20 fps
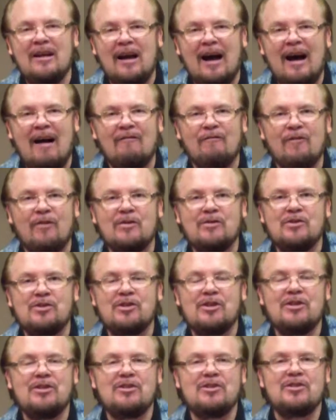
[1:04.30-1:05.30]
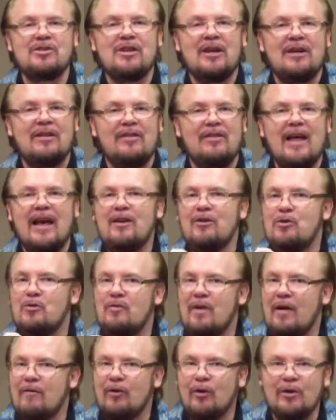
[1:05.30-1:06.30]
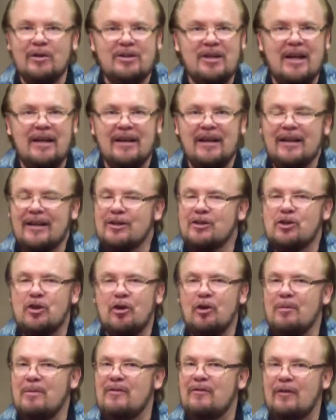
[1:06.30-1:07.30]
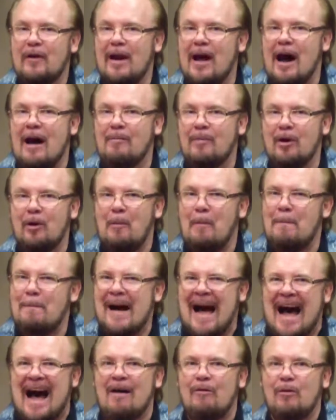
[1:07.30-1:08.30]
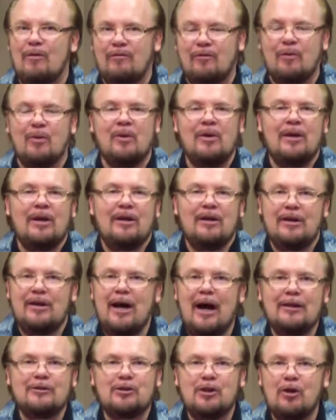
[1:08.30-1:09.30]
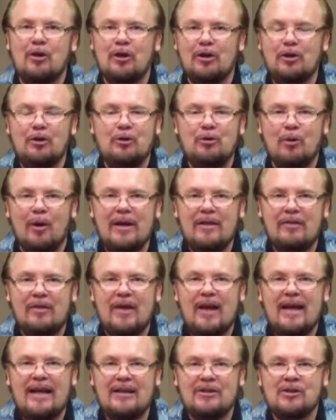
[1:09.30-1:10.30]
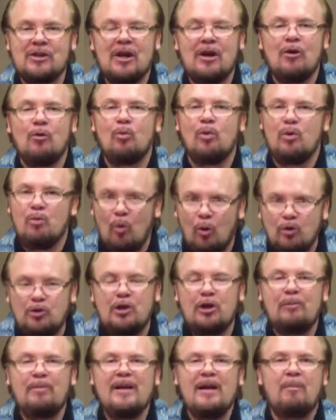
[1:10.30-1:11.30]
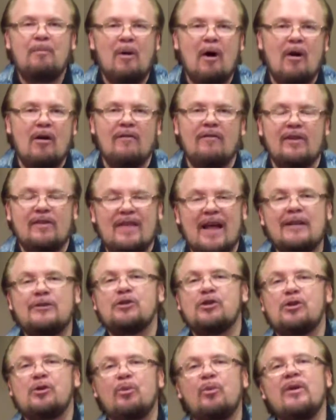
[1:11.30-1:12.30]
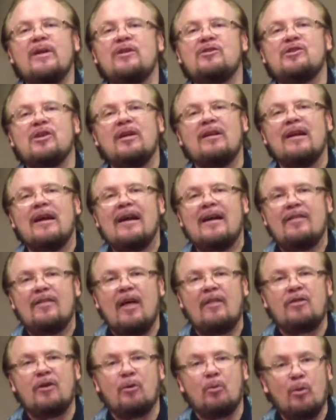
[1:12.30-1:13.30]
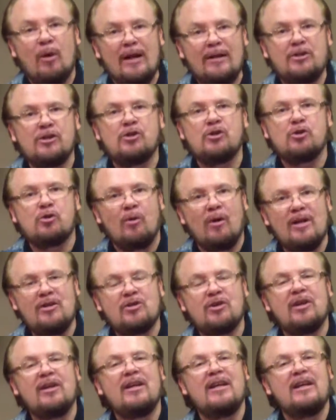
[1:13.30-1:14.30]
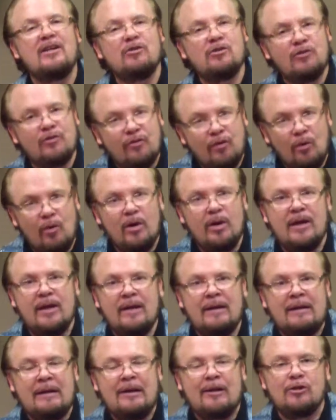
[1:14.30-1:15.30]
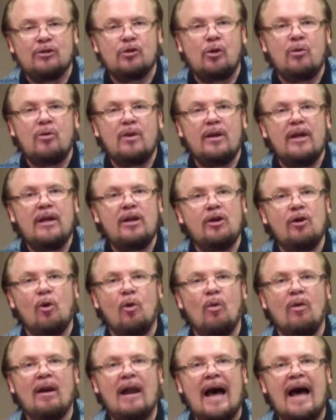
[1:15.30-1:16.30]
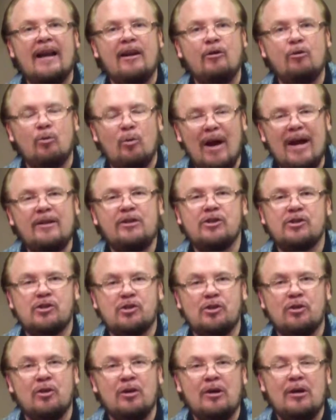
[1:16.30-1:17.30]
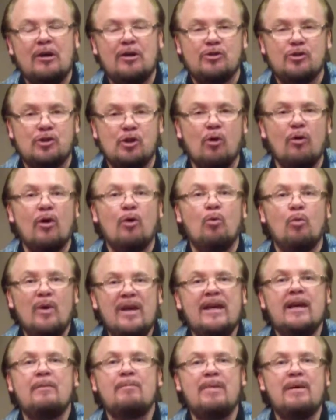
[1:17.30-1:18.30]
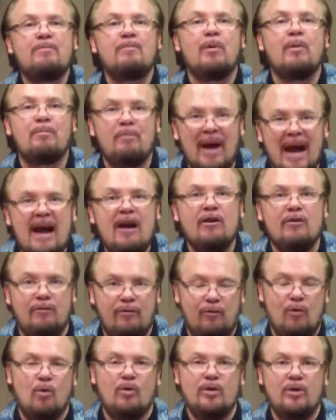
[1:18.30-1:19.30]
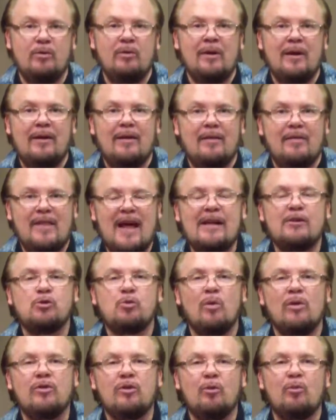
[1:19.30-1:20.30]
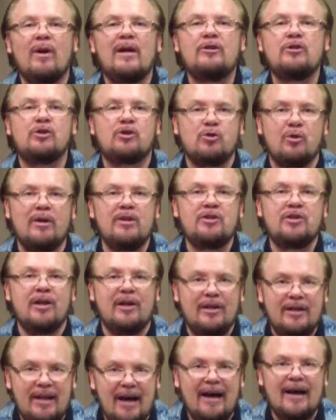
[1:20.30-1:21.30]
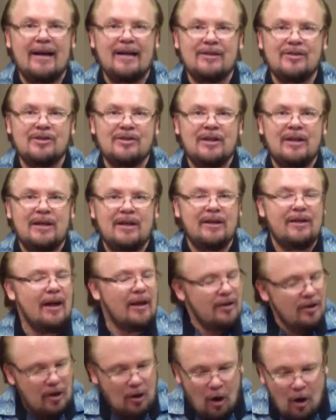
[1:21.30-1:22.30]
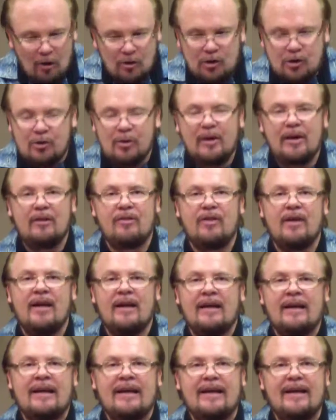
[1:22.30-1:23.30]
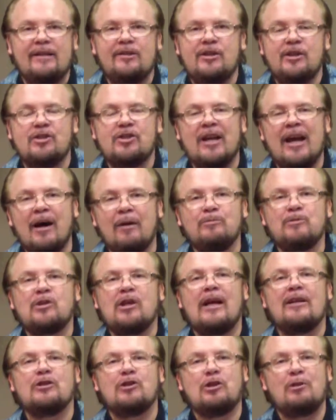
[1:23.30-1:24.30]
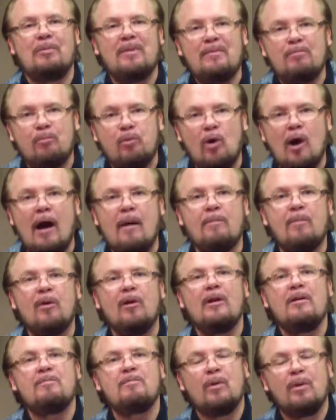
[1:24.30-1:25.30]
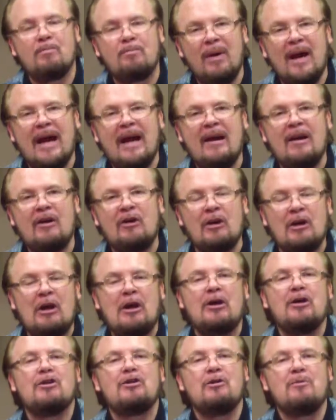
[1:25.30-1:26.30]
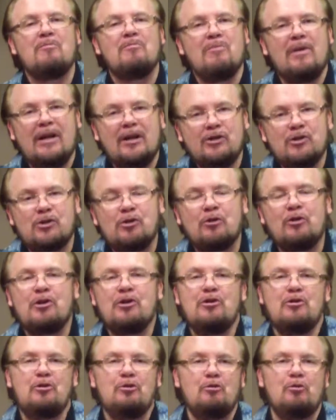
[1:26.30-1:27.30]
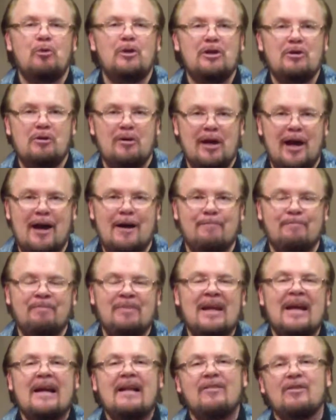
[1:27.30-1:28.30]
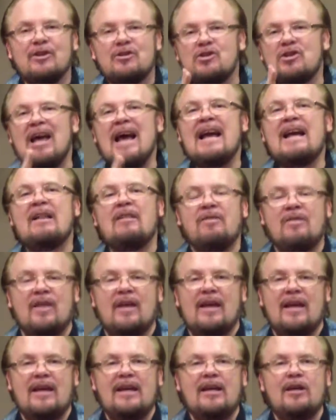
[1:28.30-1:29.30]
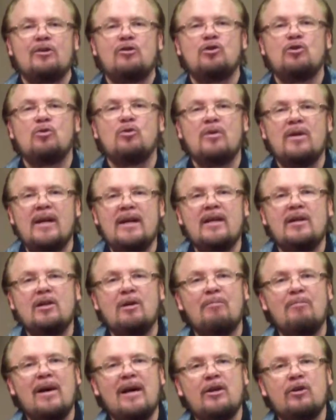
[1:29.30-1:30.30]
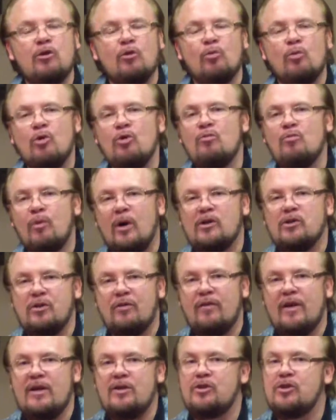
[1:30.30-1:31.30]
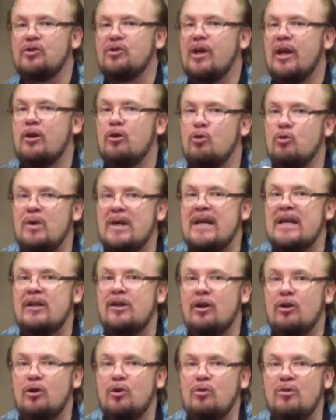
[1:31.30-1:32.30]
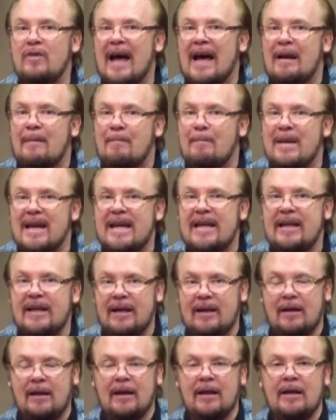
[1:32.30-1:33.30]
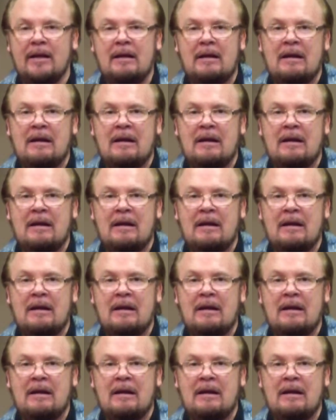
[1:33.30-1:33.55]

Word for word: conferences that you've ever attended. It's going to be phenomenal, powerful. God's going to do great things. We want you to be a part of it. That's the reason that the registration is free. So you need to go online and register so that we can be prepared for you. That's what the registration does. Doesn't cost you anything. It just helps us to be properly prepared to minister to you when you come. The second thing is you need to make your room reservations, and you need to do that immediately.